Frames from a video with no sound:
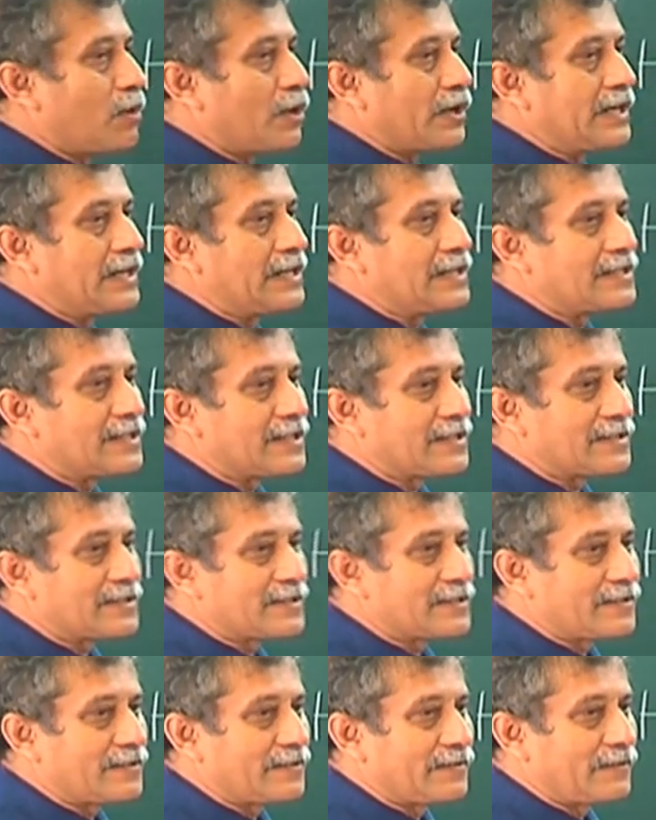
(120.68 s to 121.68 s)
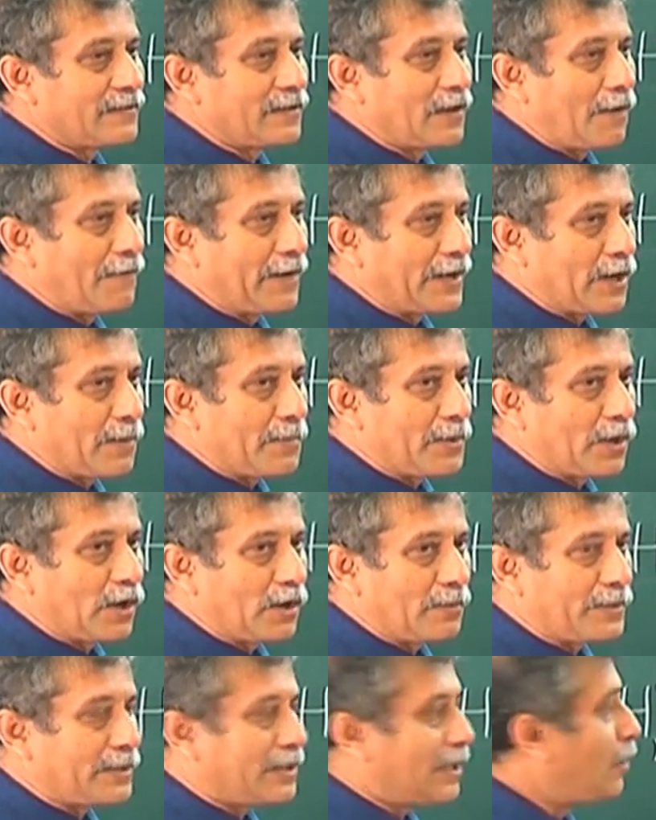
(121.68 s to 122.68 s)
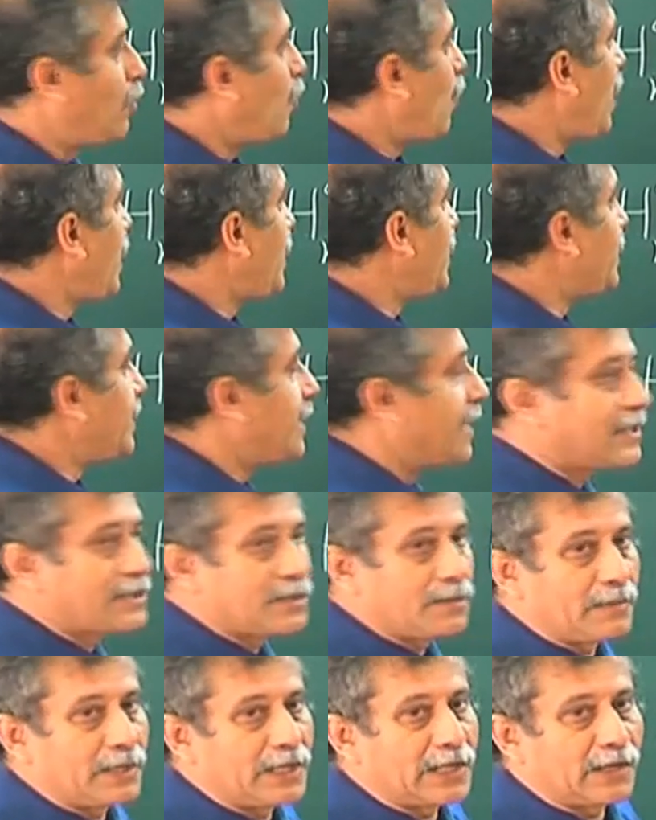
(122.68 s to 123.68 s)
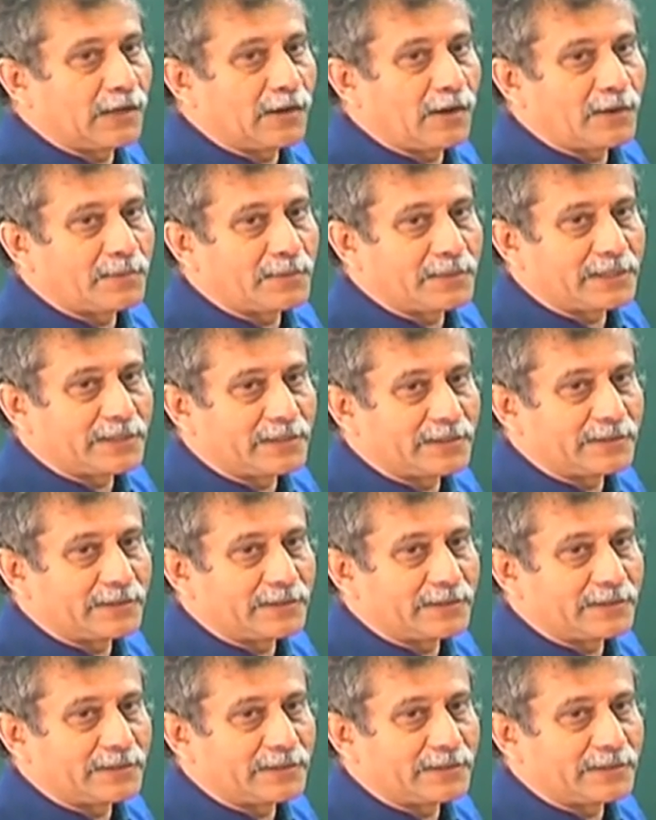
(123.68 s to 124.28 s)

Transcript: more indices of atomic orbital, one index of molecular orbital.